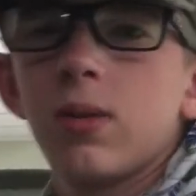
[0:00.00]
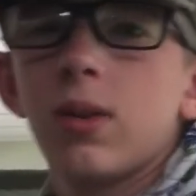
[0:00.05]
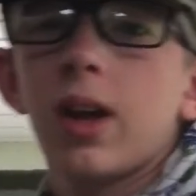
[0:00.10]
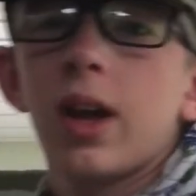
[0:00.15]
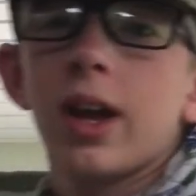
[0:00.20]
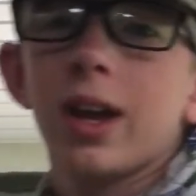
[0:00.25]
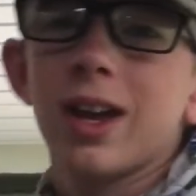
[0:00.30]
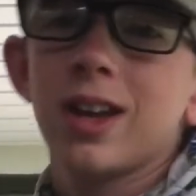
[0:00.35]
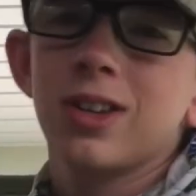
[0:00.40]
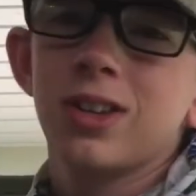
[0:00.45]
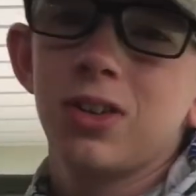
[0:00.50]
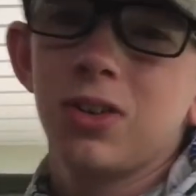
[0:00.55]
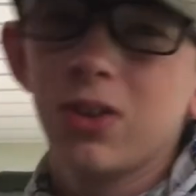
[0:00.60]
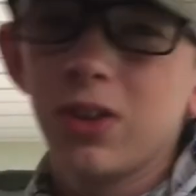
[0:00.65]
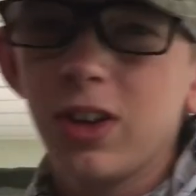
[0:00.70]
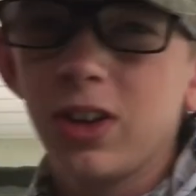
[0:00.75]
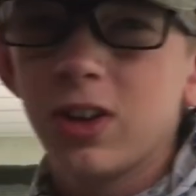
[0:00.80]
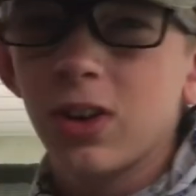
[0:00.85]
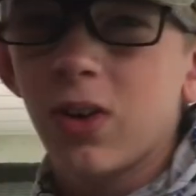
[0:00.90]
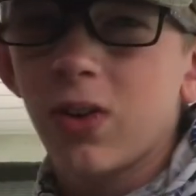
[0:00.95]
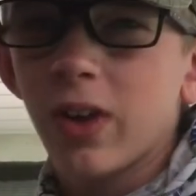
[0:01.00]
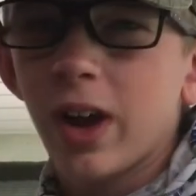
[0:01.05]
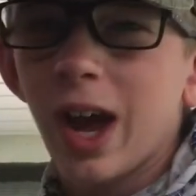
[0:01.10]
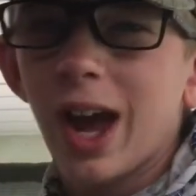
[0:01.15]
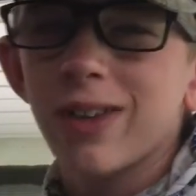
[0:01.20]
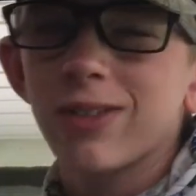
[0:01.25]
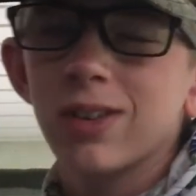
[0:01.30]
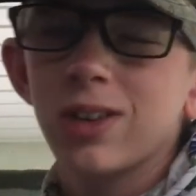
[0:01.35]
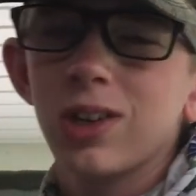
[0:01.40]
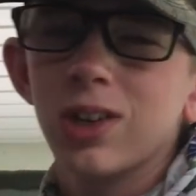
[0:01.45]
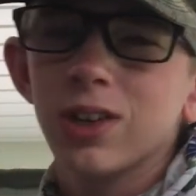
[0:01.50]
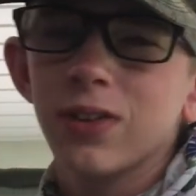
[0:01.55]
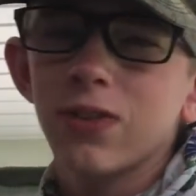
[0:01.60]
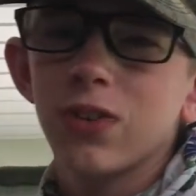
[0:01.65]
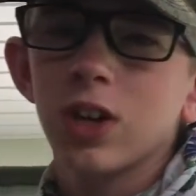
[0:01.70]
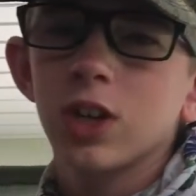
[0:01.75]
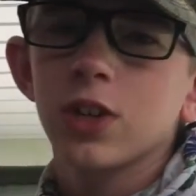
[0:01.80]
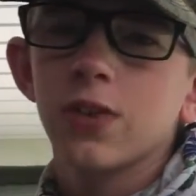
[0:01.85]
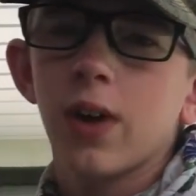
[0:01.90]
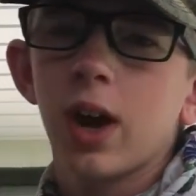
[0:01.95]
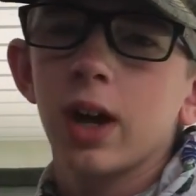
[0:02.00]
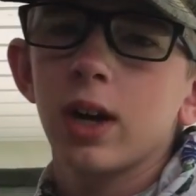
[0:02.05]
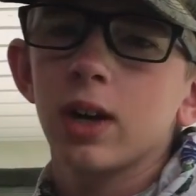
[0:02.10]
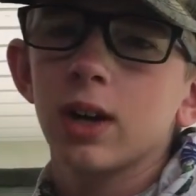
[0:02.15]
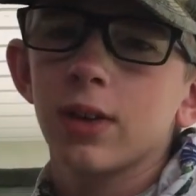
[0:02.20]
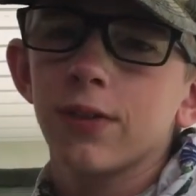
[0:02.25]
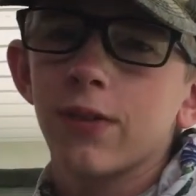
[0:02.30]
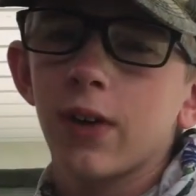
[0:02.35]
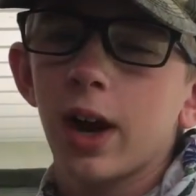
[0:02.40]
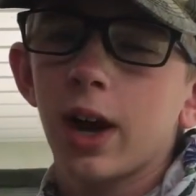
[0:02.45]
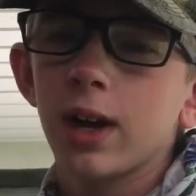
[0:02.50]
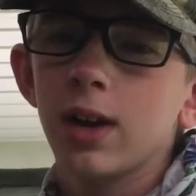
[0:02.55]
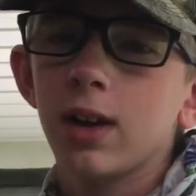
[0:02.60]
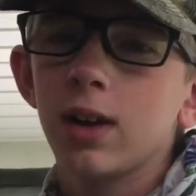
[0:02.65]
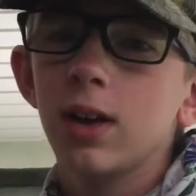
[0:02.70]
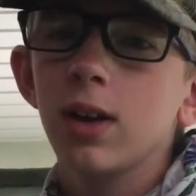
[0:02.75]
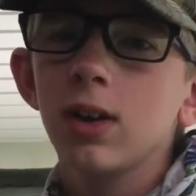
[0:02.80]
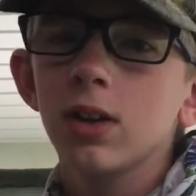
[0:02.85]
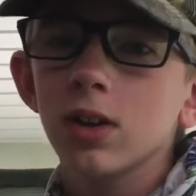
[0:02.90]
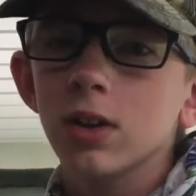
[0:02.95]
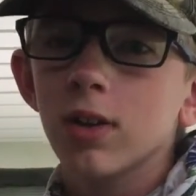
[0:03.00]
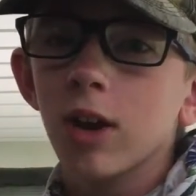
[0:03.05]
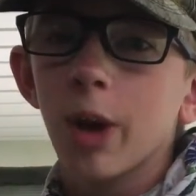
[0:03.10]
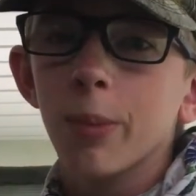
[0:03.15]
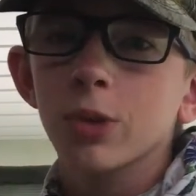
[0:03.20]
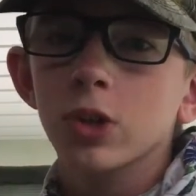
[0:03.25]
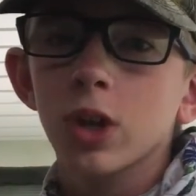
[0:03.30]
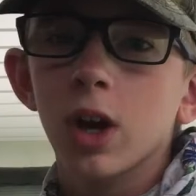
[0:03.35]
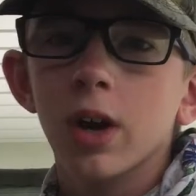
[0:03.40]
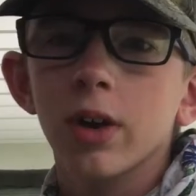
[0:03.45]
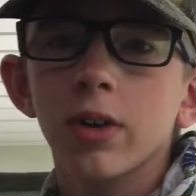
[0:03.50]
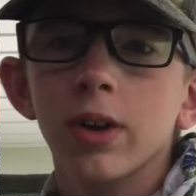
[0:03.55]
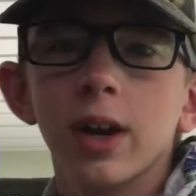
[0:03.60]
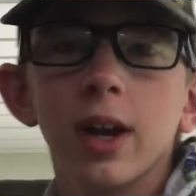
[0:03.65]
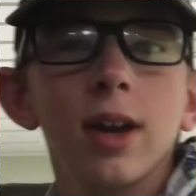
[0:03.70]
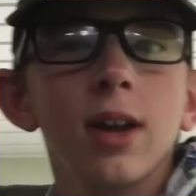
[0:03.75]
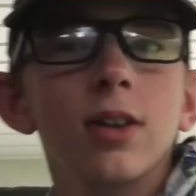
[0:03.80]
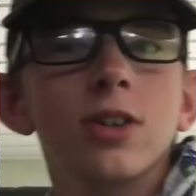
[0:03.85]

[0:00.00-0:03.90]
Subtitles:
I guess you really don't have to use a fish finder to use a drop shot rig.